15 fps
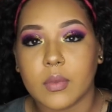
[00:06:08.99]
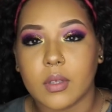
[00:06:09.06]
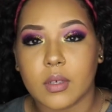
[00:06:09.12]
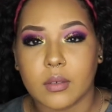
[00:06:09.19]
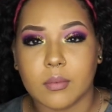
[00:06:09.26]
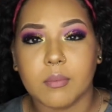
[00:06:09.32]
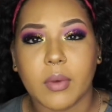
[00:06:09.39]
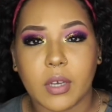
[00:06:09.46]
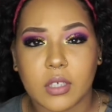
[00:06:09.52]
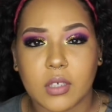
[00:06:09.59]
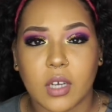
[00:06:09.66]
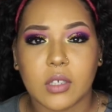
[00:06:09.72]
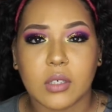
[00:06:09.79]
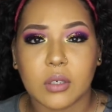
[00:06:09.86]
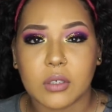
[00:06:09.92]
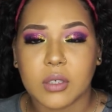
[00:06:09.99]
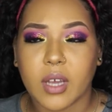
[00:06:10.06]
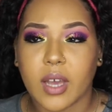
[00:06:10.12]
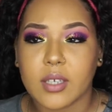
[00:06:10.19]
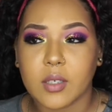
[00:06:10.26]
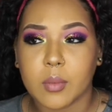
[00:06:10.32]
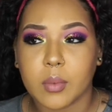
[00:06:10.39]
the mixture I told you
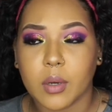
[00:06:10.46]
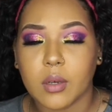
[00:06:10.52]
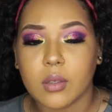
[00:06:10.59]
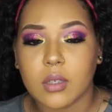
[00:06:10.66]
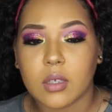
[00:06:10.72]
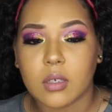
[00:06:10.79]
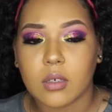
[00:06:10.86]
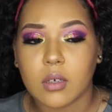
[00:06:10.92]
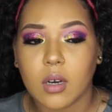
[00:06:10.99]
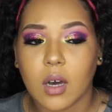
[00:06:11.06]
guys about the